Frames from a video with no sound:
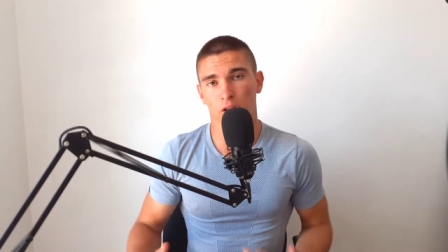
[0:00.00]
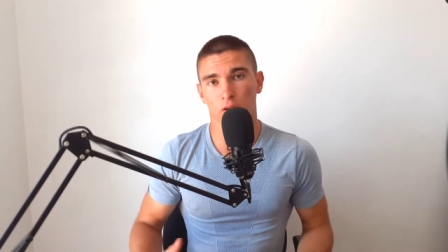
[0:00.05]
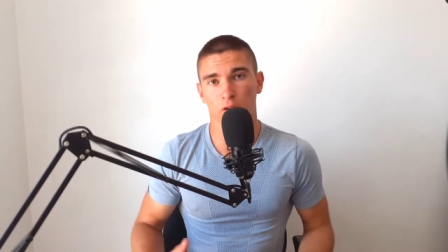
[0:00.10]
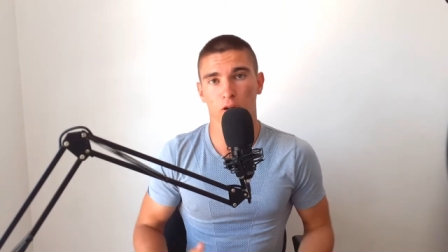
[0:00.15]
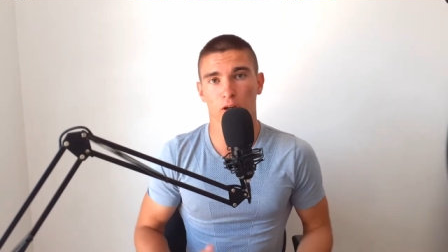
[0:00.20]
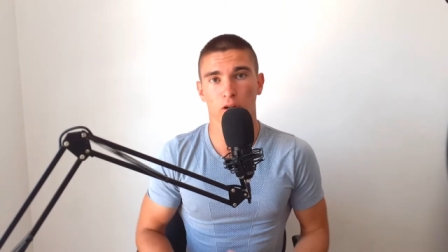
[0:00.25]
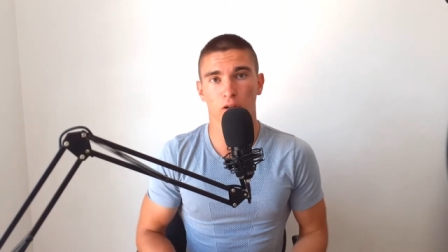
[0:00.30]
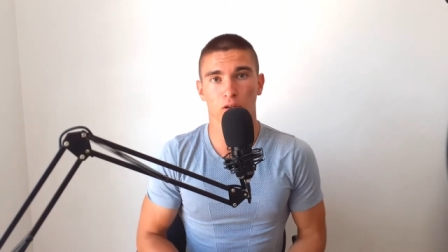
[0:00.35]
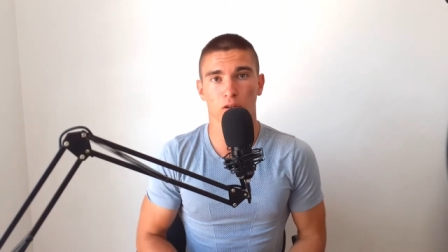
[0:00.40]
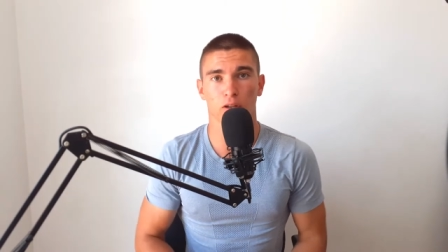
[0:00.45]

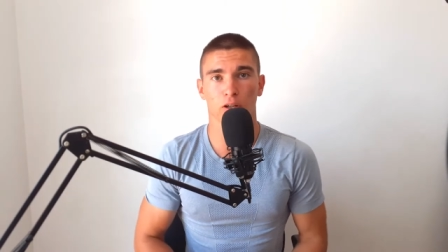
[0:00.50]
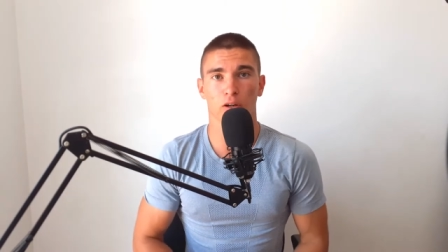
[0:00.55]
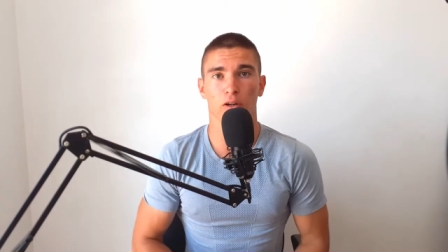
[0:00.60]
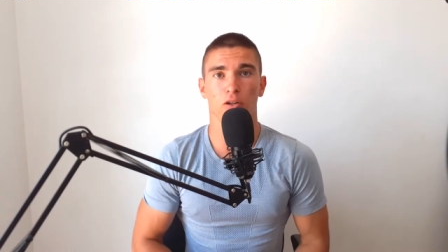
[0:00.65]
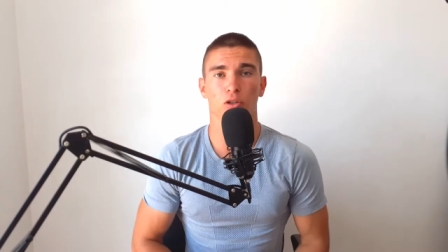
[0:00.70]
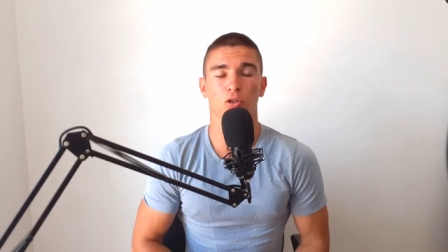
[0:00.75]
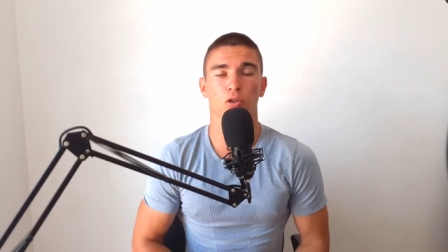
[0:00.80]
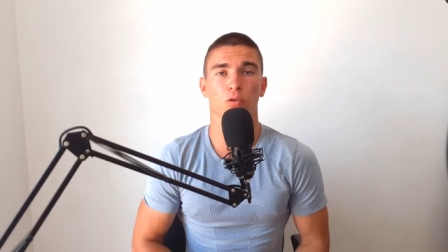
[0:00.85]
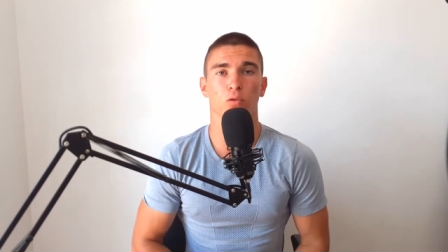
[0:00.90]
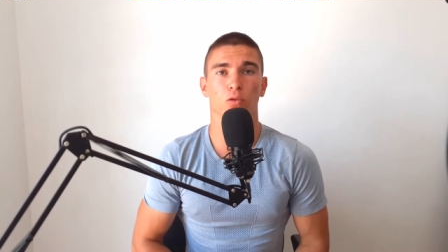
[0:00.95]
There, I, there
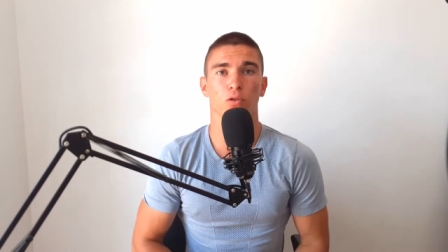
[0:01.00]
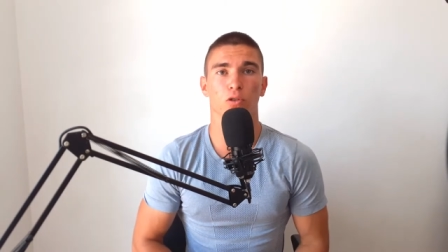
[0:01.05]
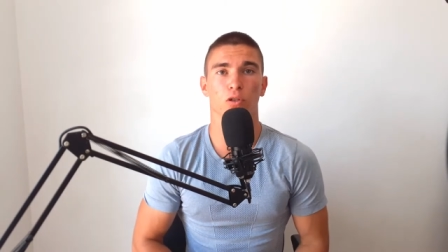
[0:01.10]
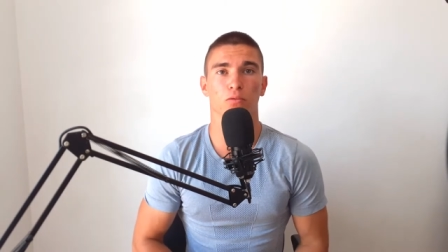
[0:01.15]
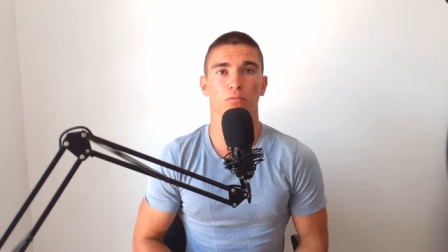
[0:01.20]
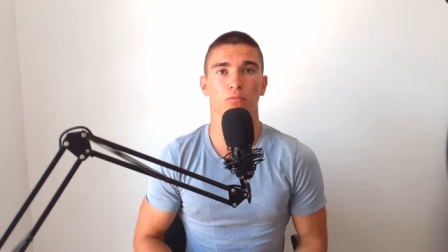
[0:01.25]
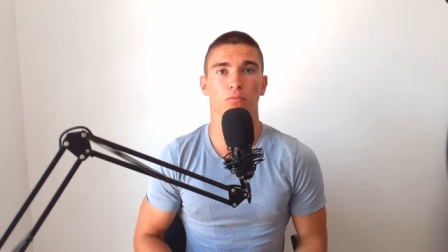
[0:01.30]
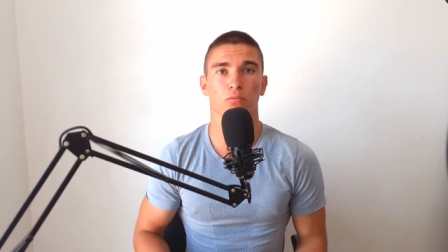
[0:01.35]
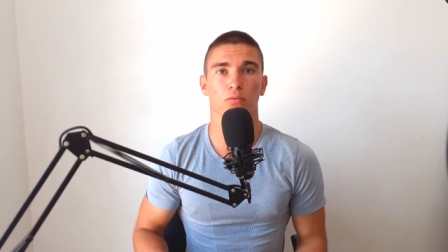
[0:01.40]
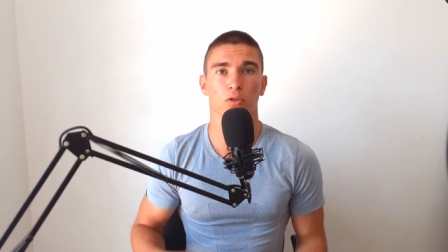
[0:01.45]
I show
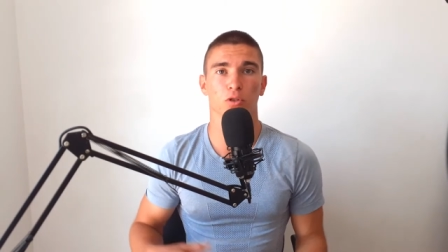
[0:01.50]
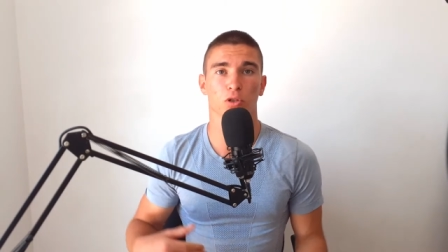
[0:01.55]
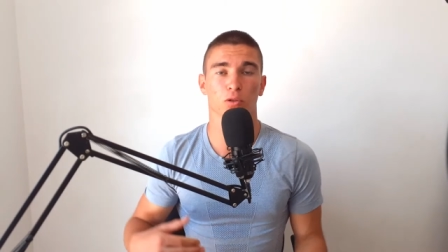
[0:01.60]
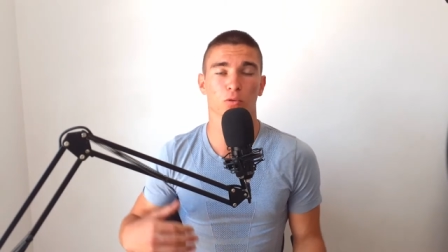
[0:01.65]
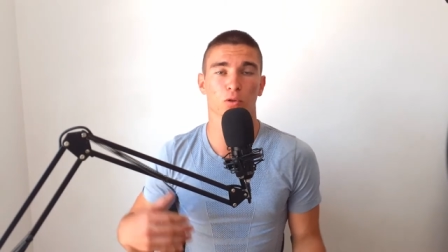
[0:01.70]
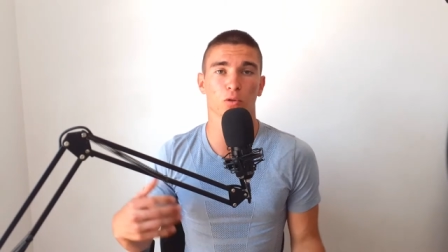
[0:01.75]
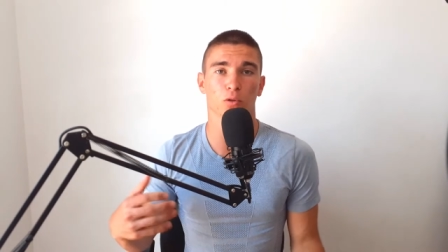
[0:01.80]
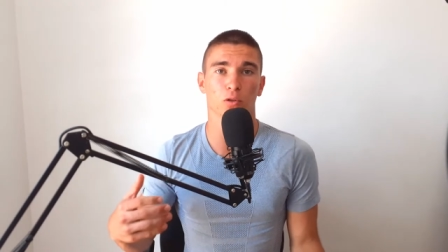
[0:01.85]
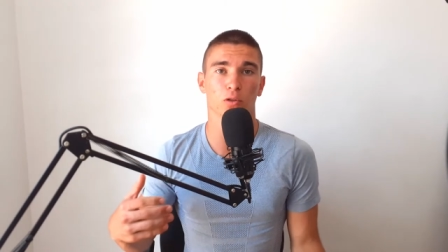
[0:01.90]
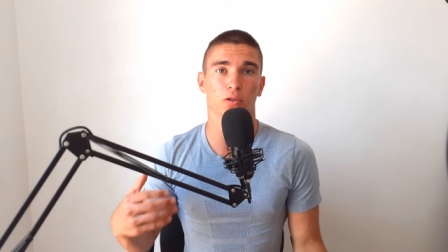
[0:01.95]
some
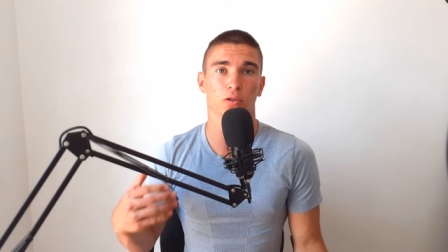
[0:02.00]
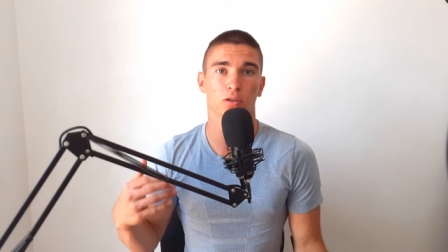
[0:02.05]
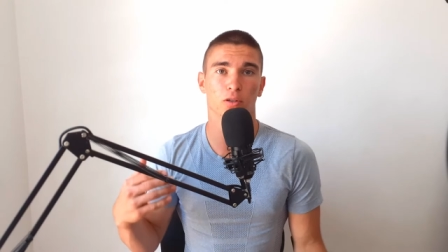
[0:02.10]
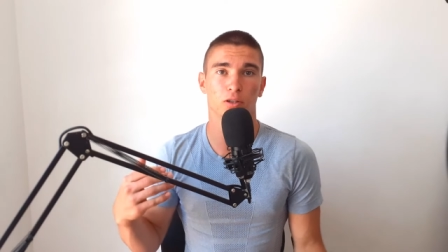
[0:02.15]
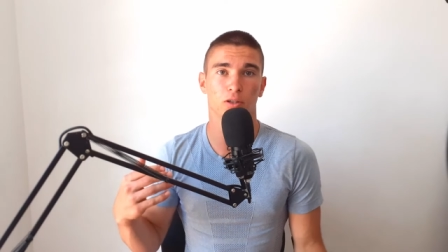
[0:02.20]
some good